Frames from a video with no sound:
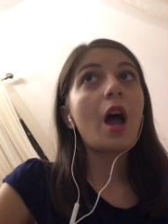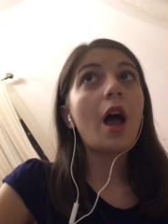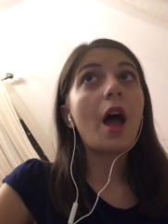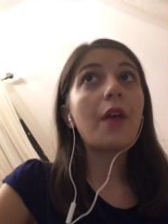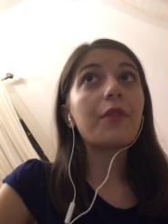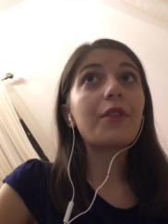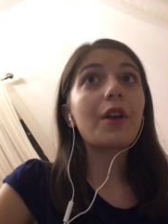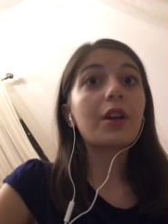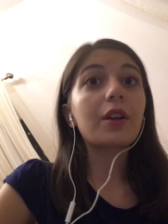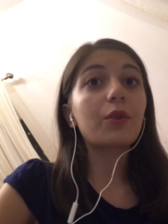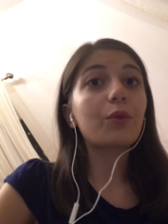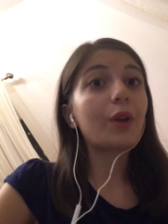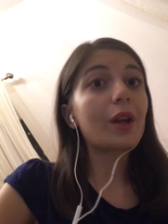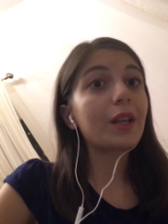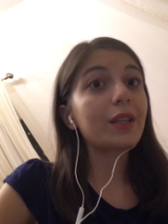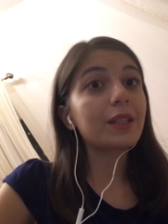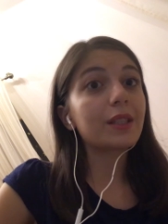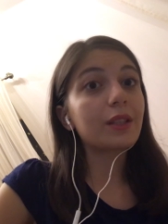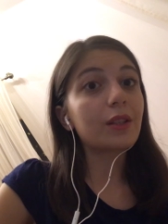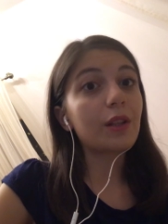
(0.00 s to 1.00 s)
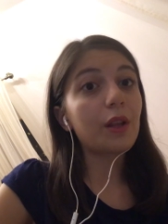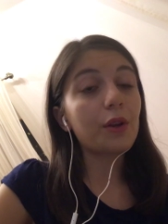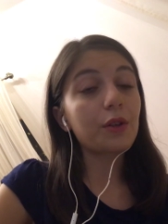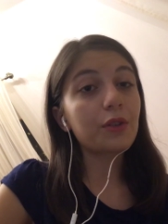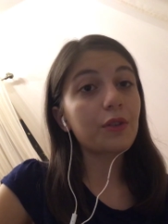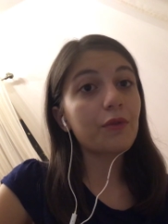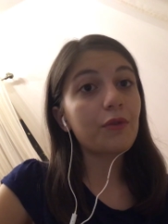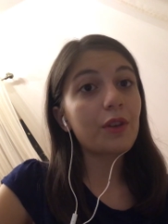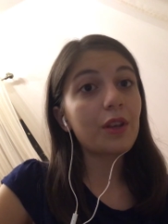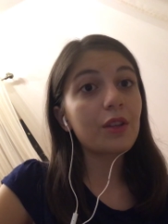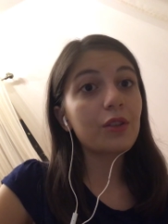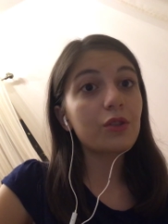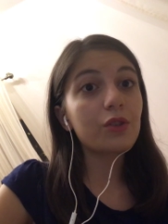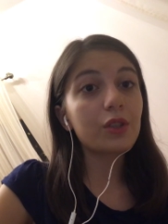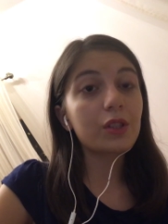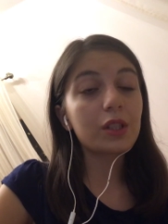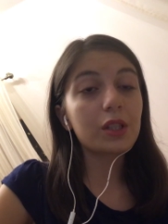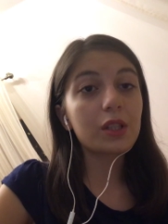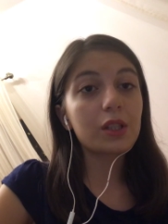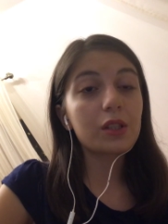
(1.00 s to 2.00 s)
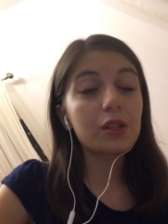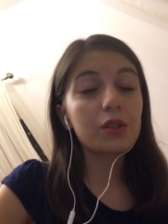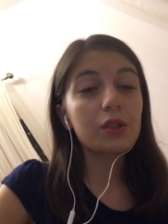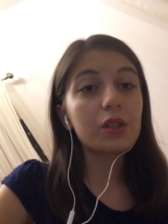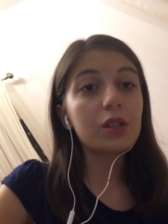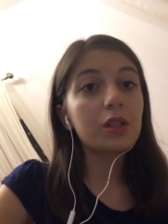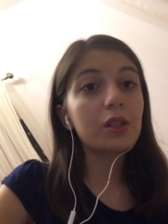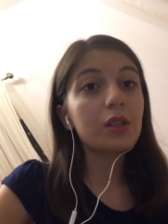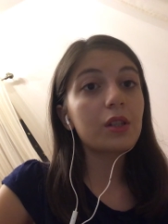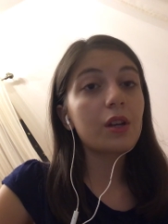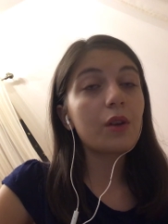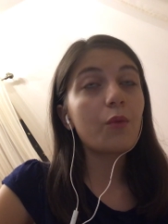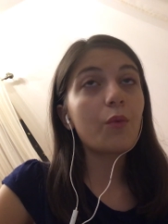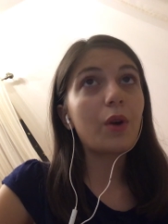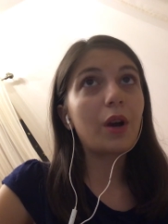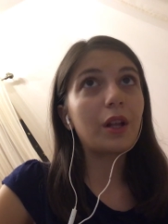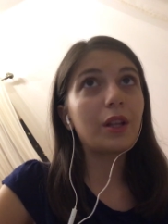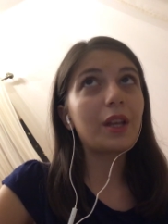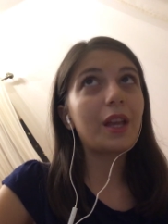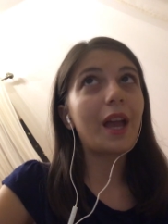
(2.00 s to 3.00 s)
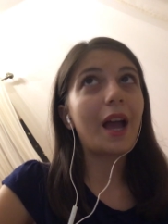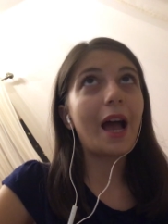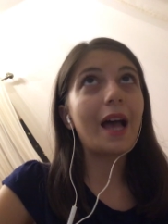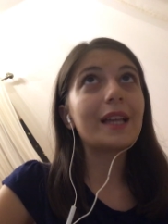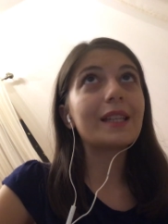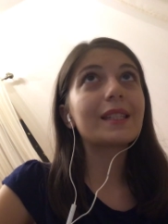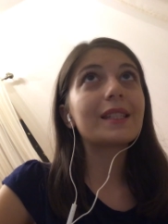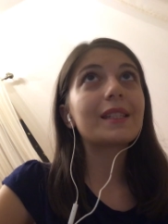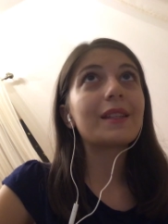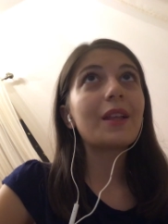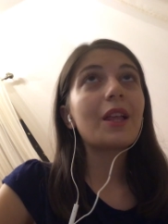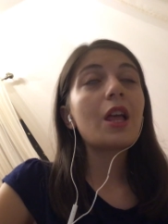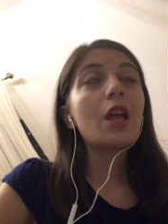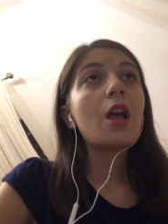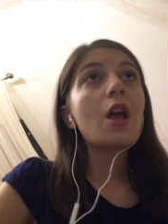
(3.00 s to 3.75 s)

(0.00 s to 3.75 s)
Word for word: And that created lots of interest to it? Well, yes.